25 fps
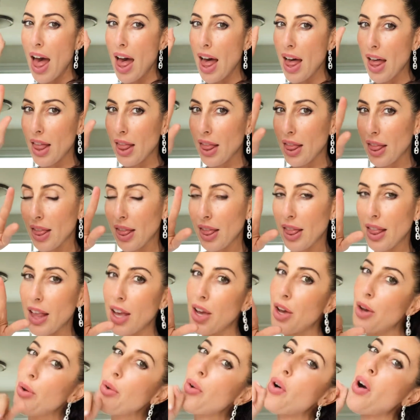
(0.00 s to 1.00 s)

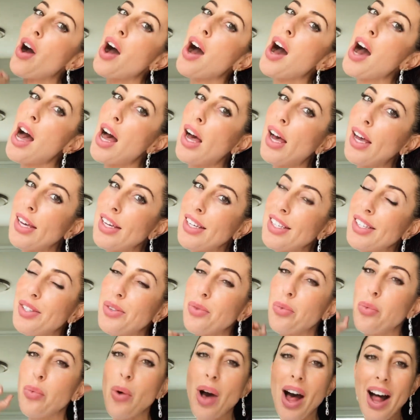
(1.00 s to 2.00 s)
Hello guys,
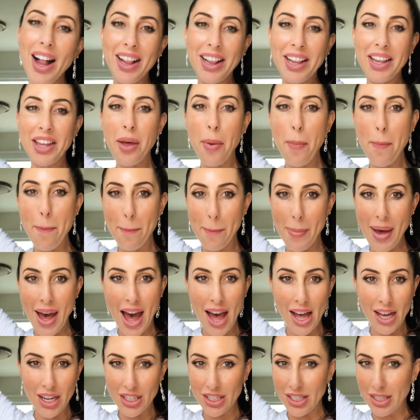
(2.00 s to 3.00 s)
welcome
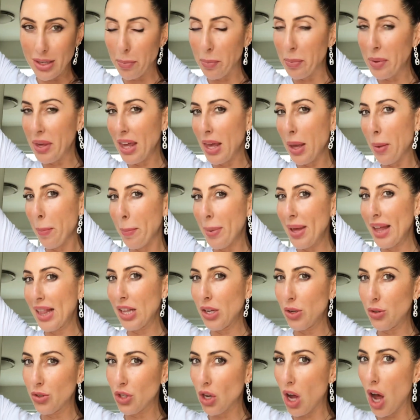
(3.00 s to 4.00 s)
back to Pink
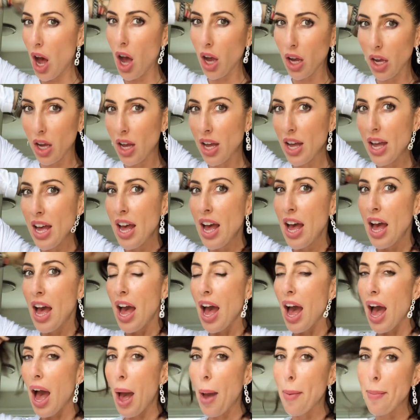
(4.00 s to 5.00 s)
Pillow Talk.
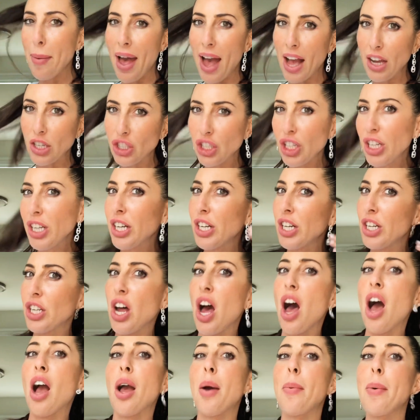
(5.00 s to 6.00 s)
I'm actually going to
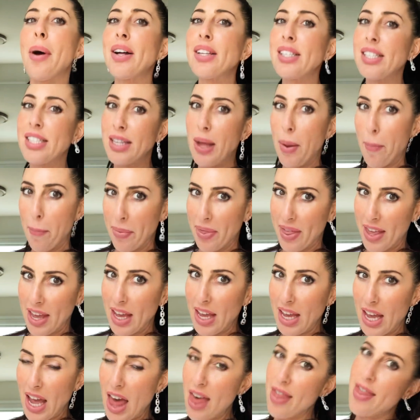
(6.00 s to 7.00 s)
talk about
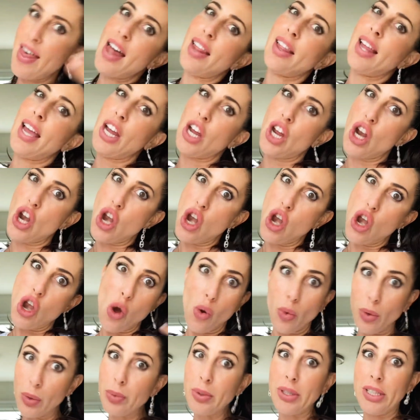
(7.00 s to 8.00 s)
something that no
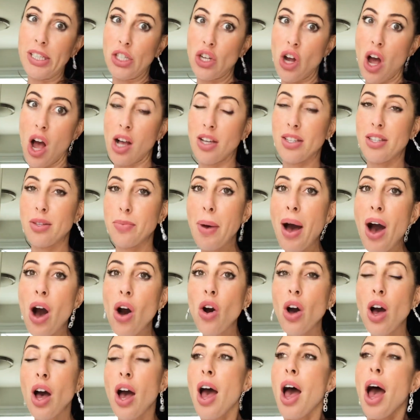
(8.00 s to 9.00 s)
one really talks
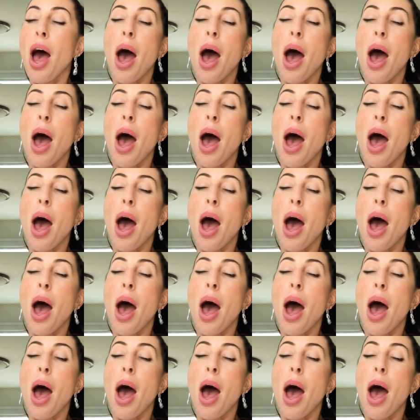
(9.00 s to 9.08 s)
about